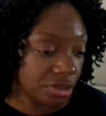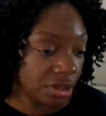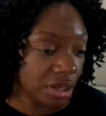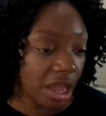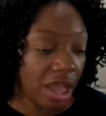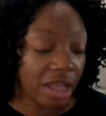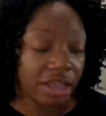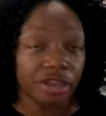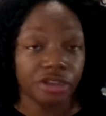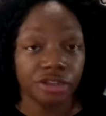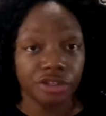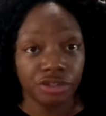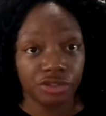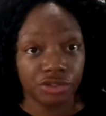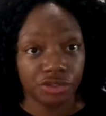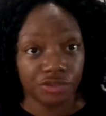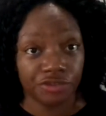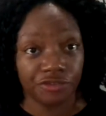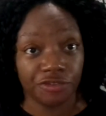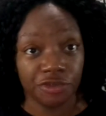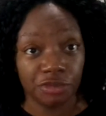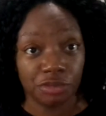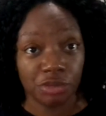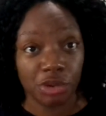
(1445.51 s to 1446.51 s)
I could use a
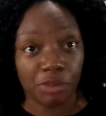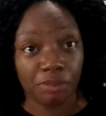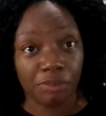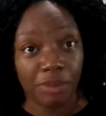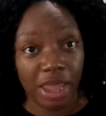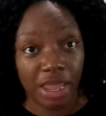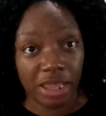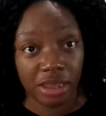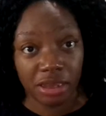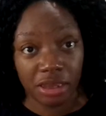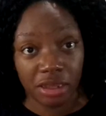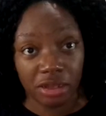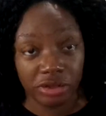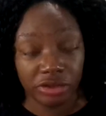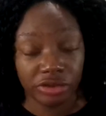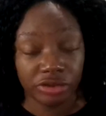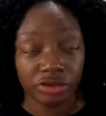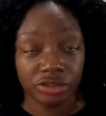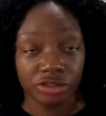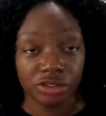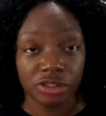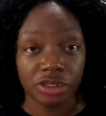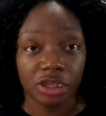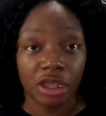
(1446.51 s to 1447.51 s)
few more paint
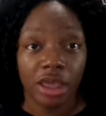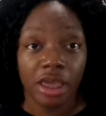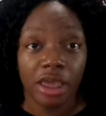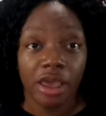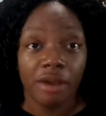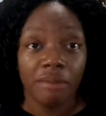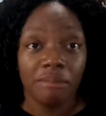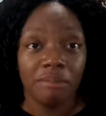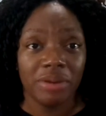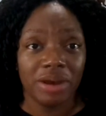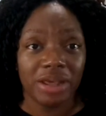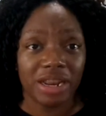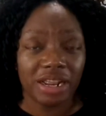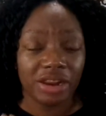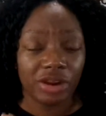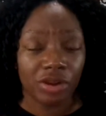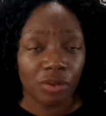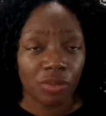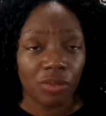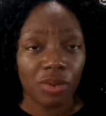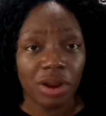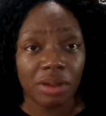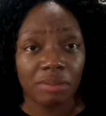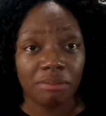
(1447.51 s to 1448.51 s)
colors, but I don't
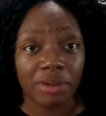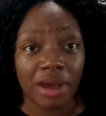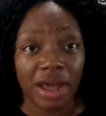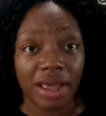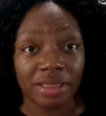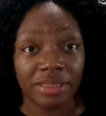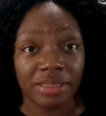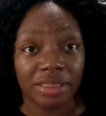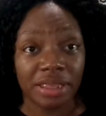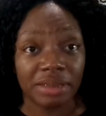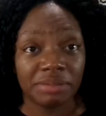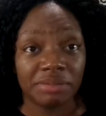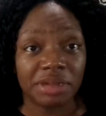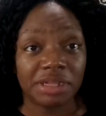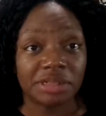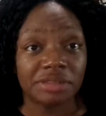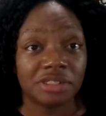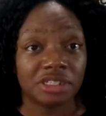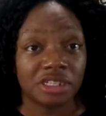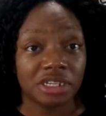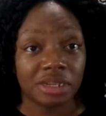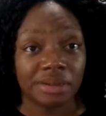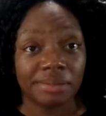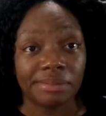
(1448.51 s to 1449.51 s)
want to buy them
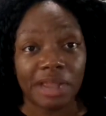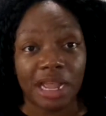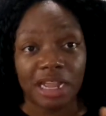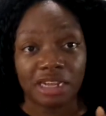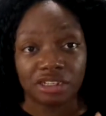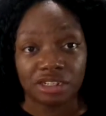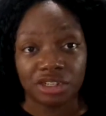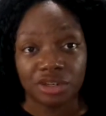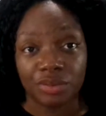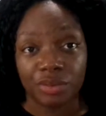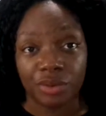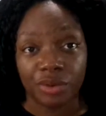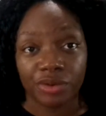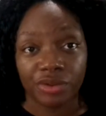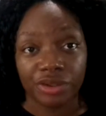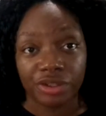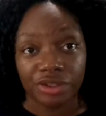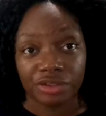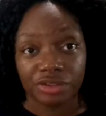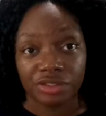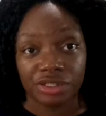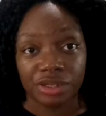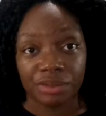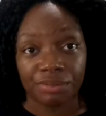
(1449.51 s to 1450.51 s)
until I'm actually working
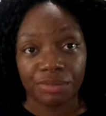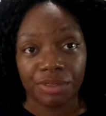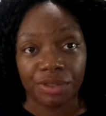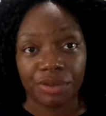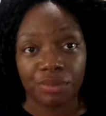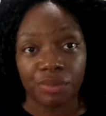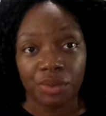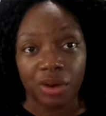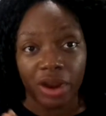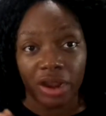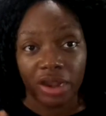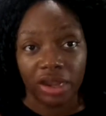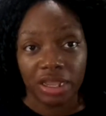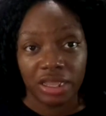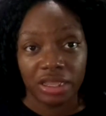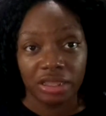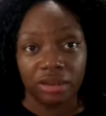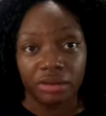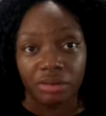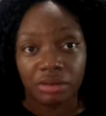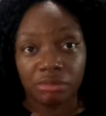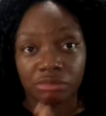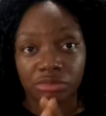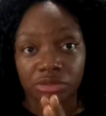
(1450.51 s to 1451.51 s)
on something where I
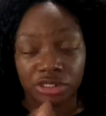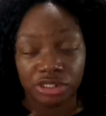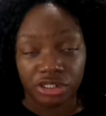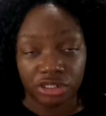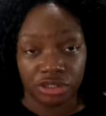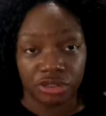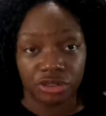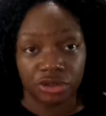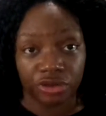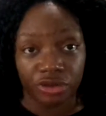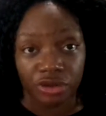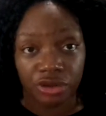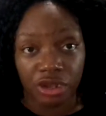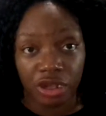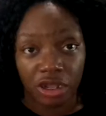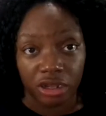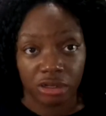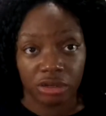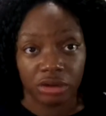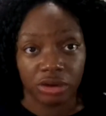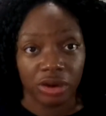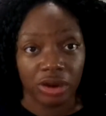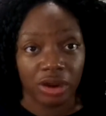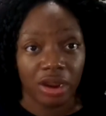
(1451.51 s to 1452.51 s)
need a particular
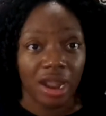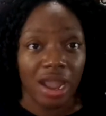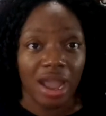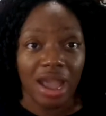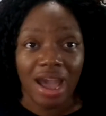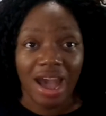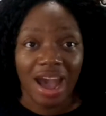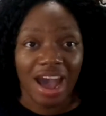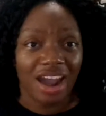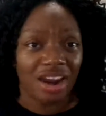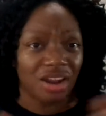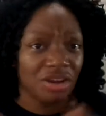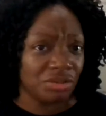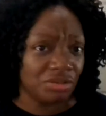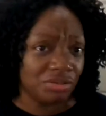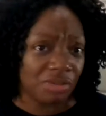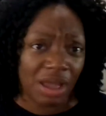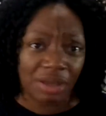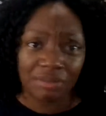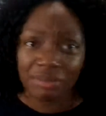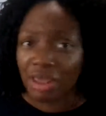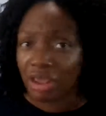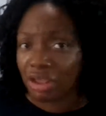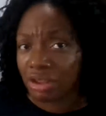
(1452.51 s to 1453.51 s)
color.
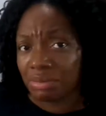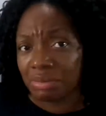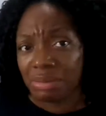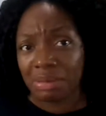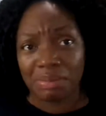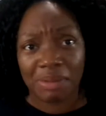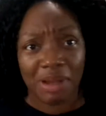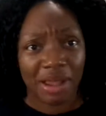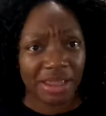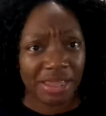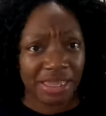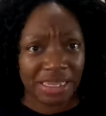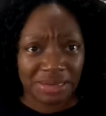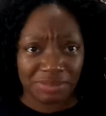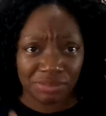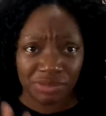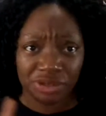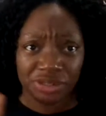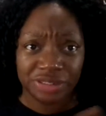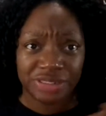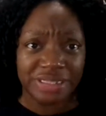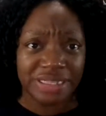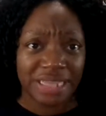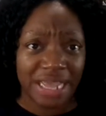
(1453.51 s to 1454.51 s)
I'm not going to be buying any more
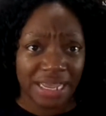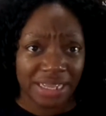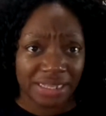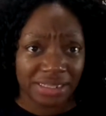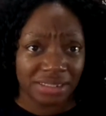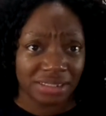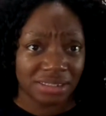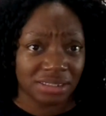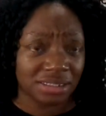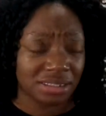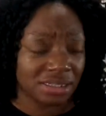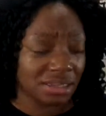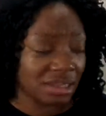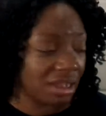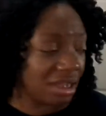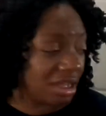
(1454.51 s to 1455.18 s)
sets.